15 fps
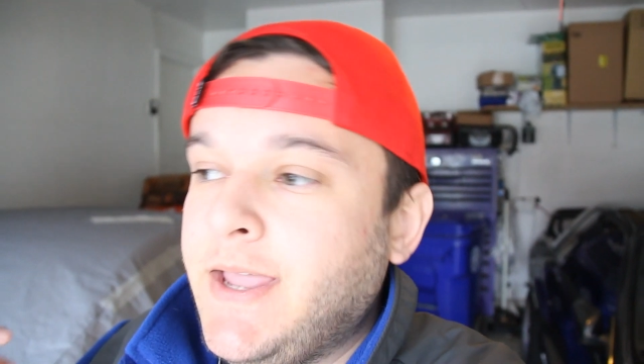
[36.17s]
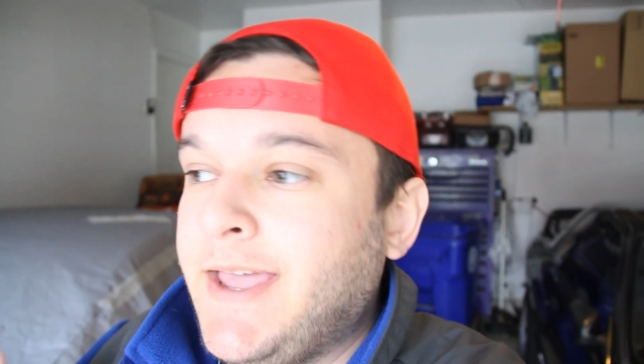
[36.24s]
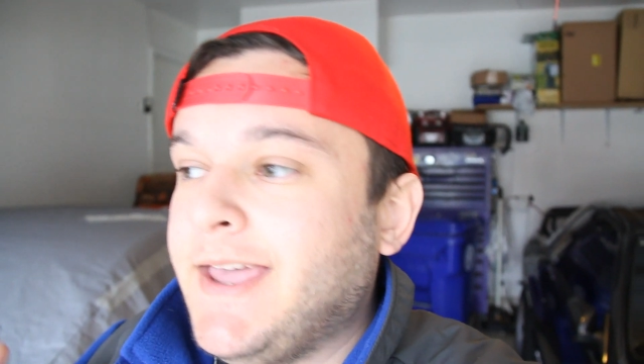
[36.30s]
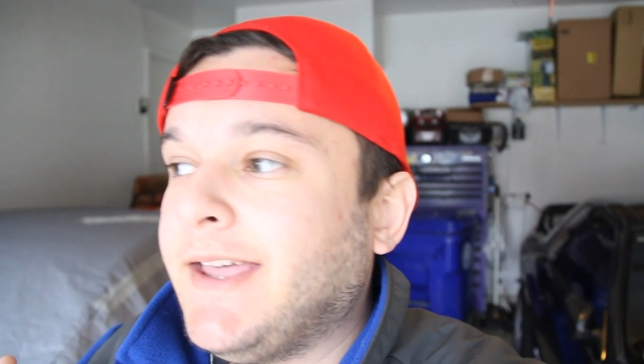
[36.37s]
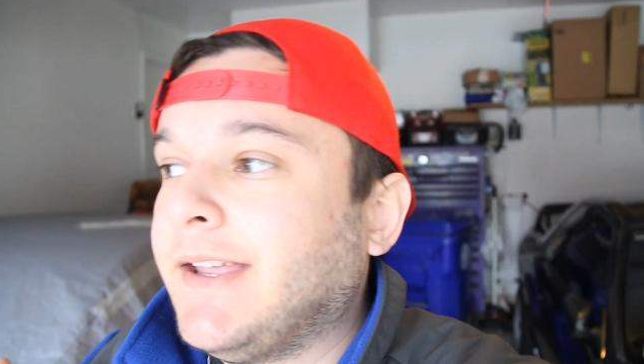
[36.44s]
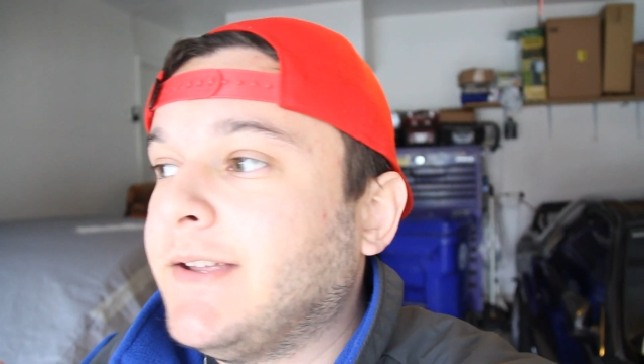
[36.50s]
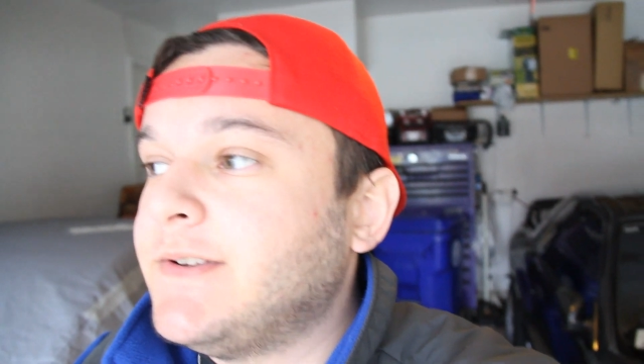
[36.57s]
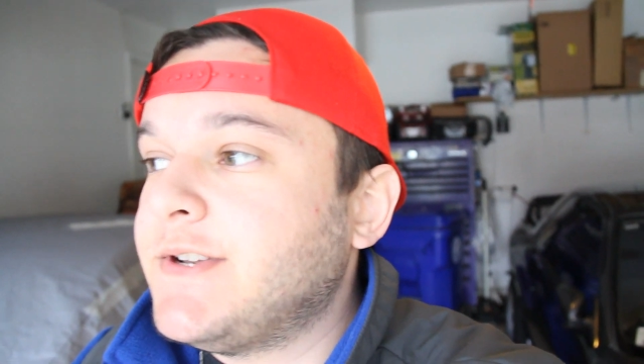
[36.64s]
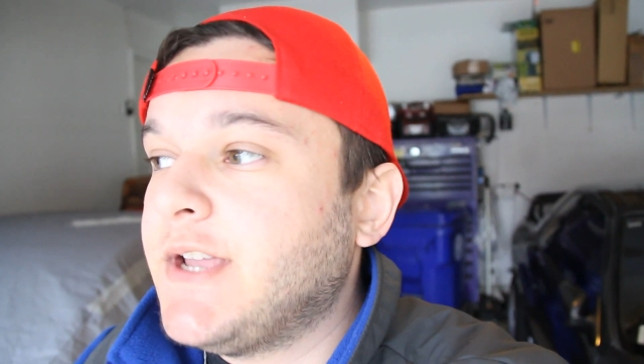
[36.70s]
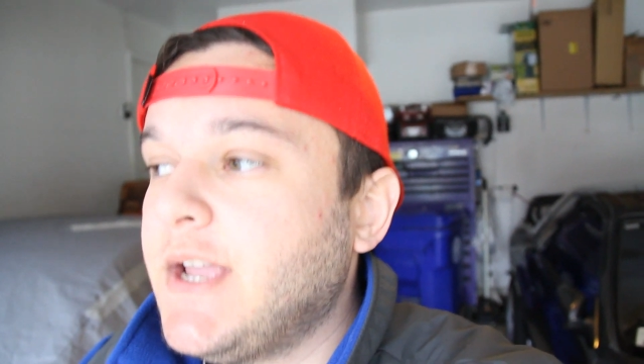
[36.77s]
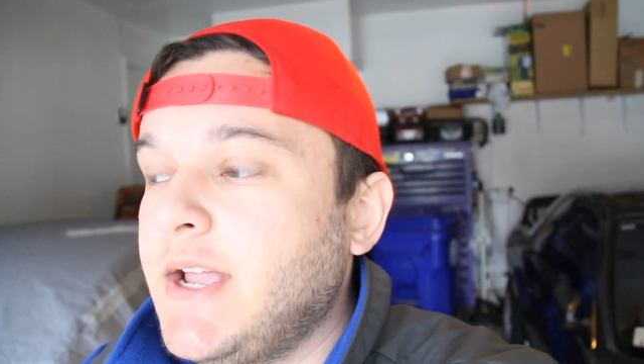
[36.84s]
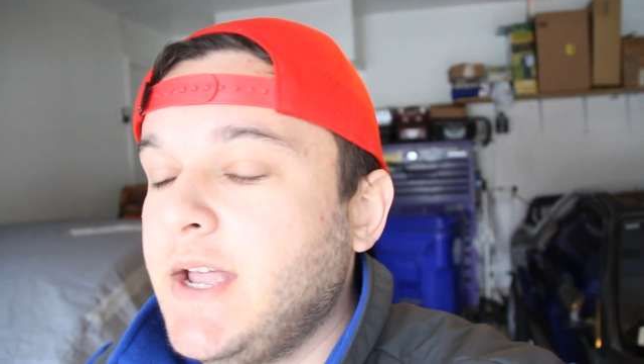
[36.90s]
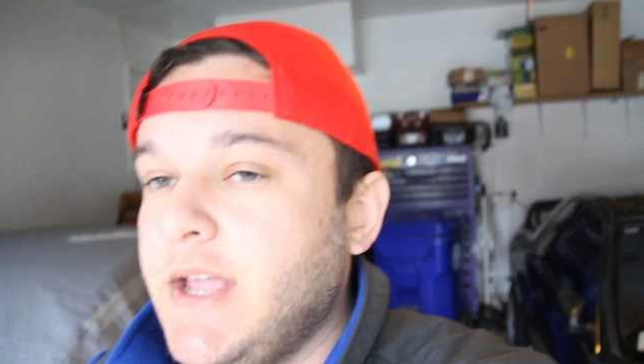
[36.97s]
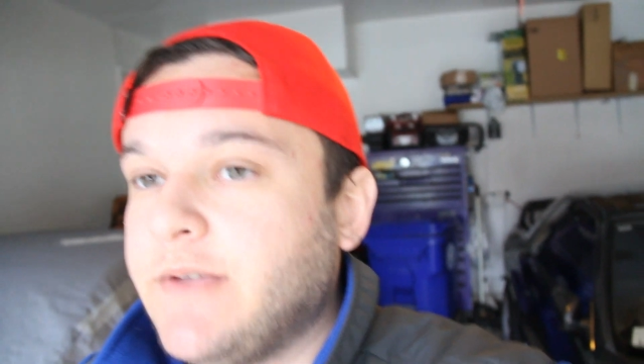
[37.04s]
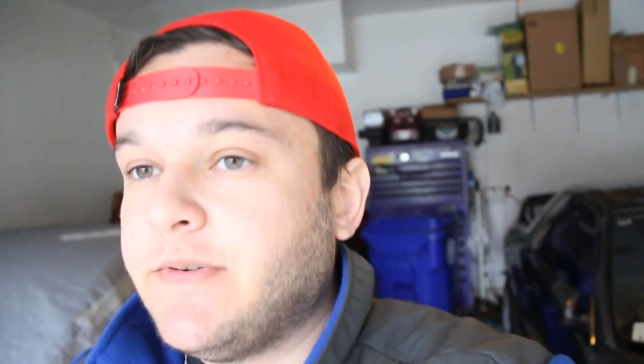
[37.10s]
and
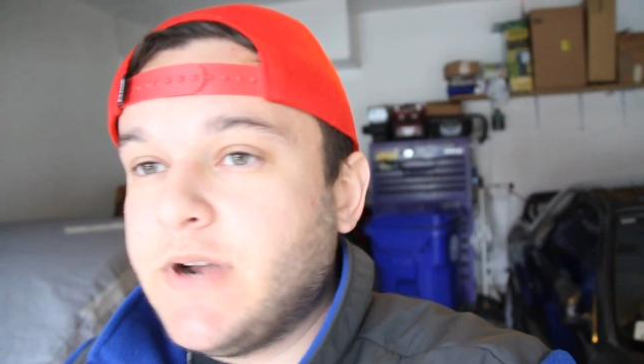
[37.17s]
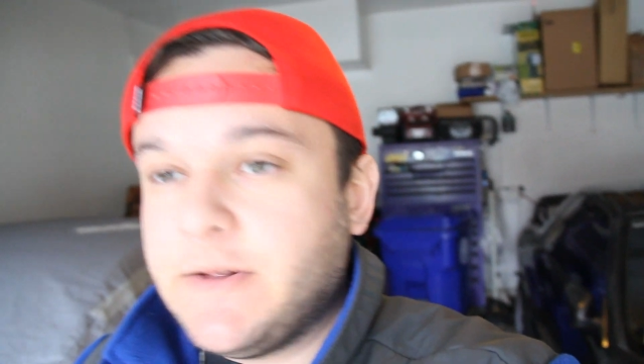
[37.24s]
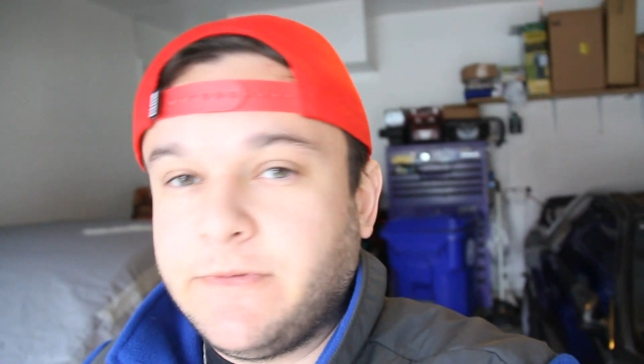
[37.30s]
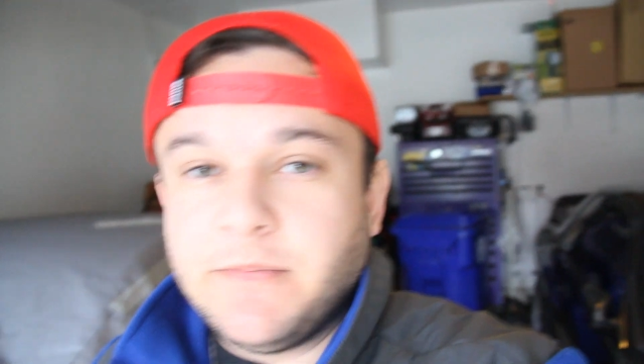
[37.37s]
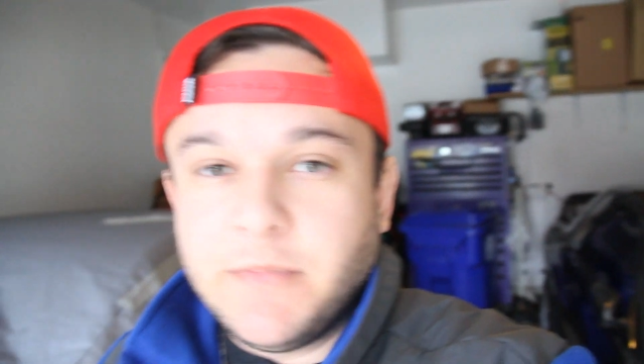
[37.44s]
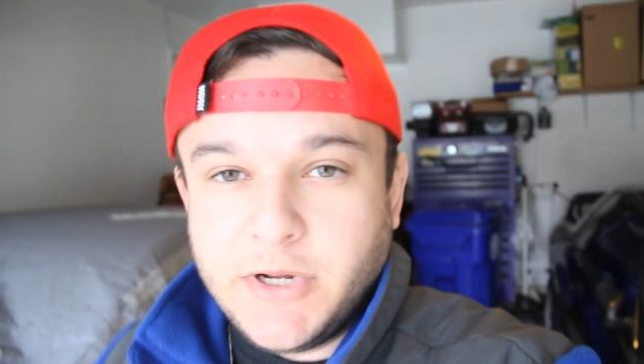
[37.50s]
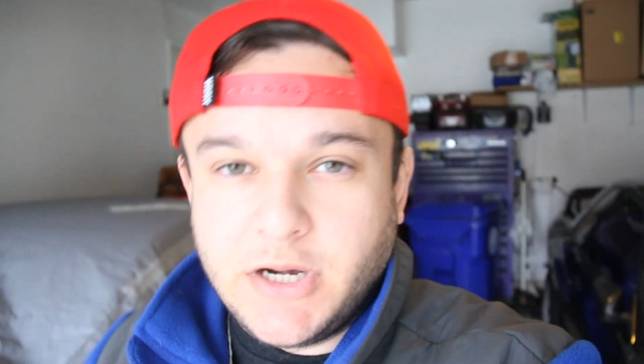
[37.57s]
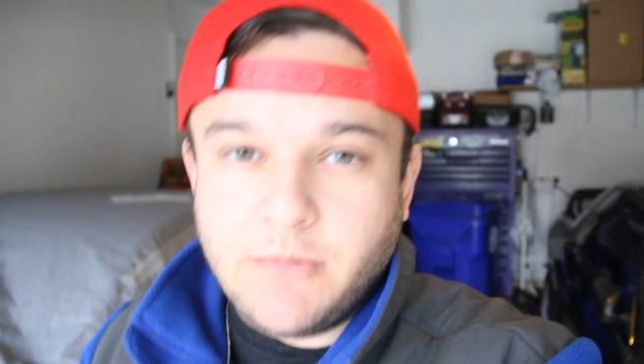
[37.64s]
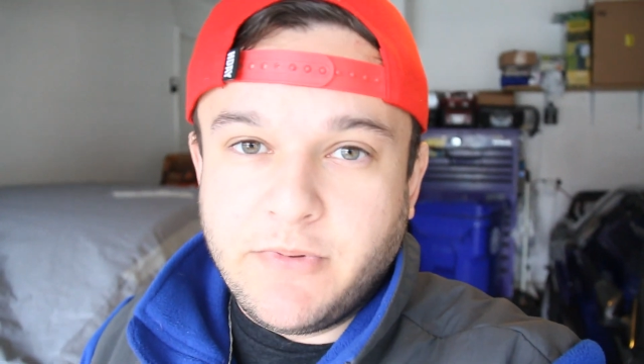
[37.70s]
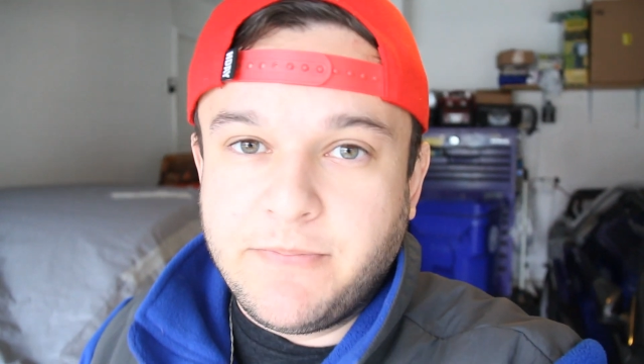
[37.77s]
if you're not familiar